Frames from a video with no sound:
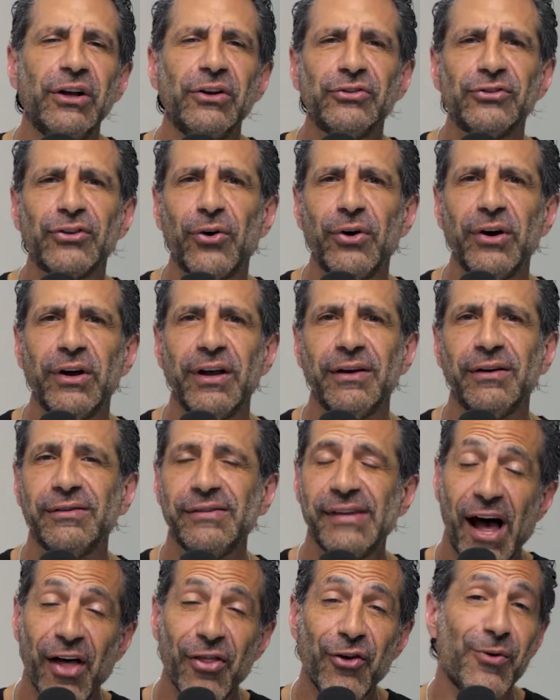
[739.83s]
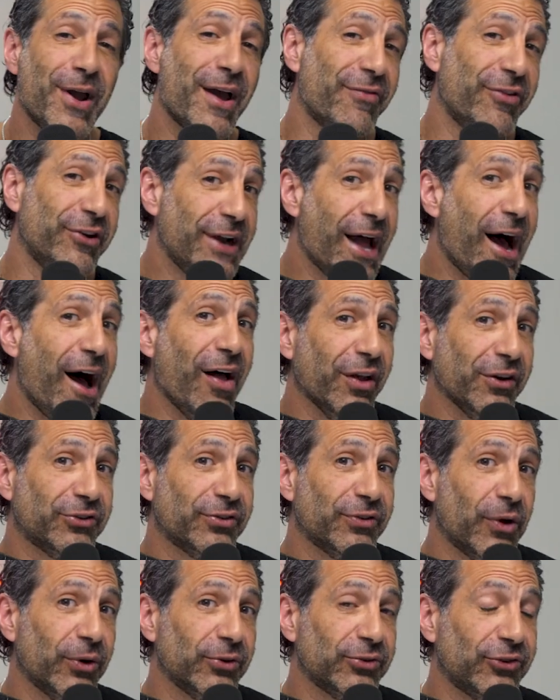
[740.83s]
So now that we have the knowledge
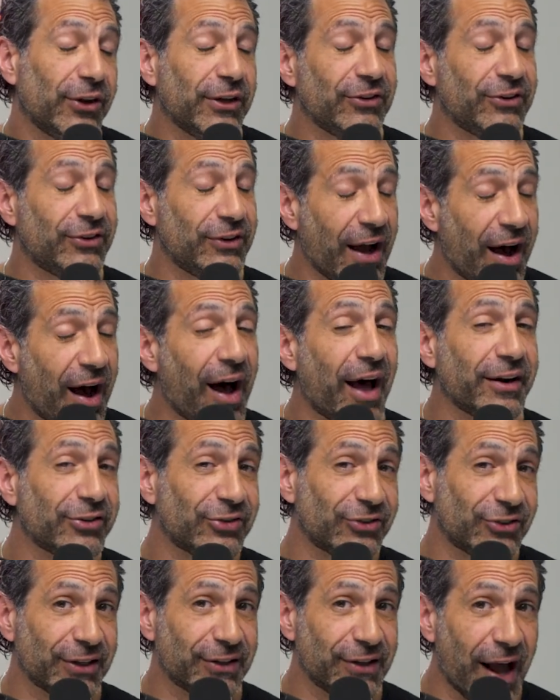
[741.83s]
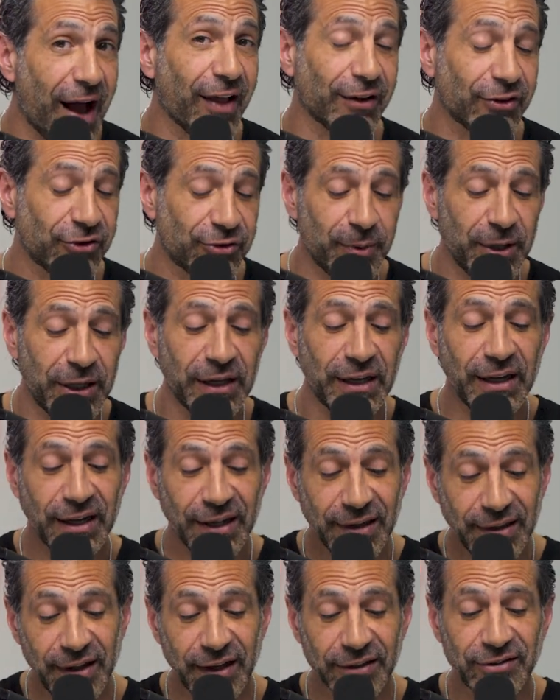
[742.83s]
of those things, the honest acknowledgement,
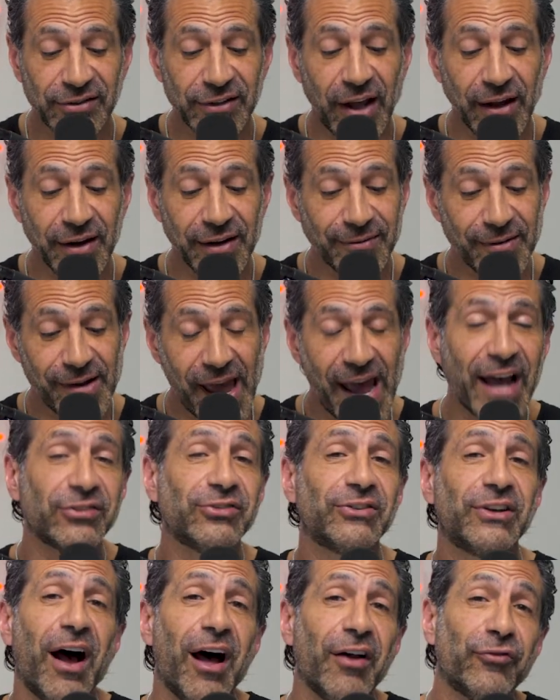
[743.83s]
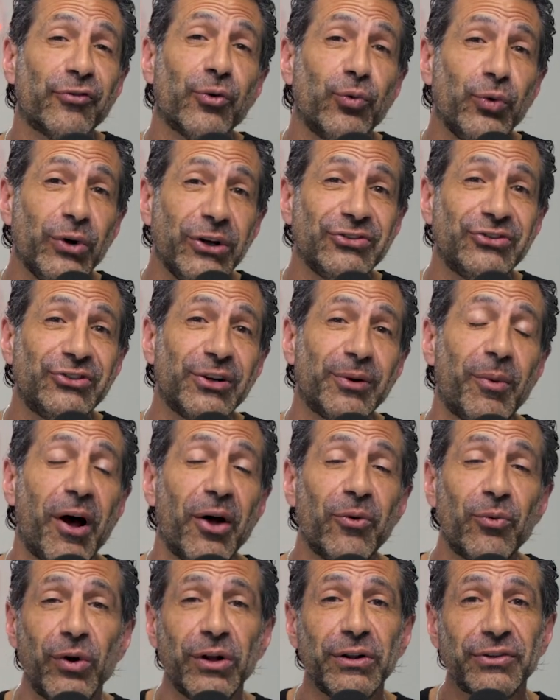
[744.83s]
let's ask God for wisdom
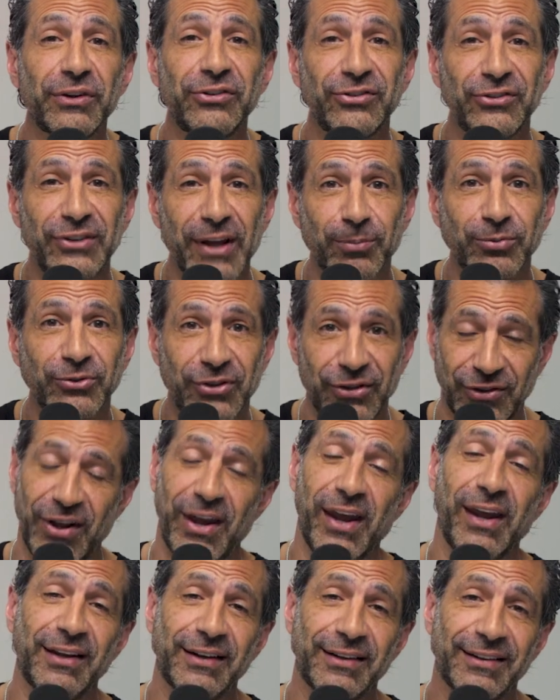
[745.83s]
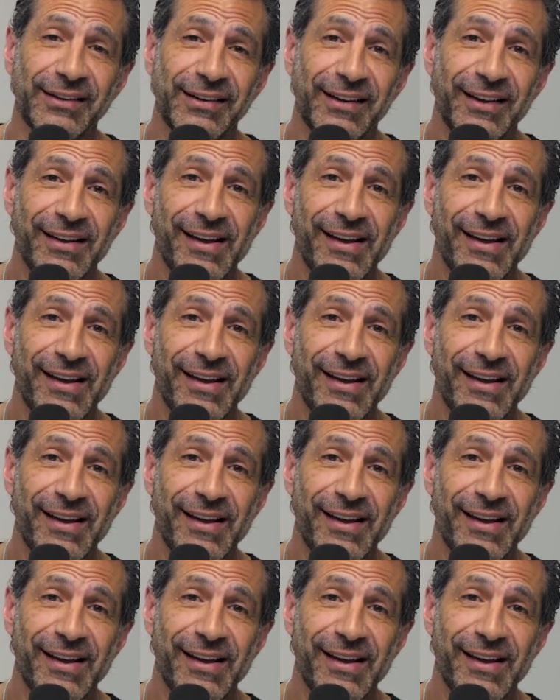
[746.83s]
on what steps to take.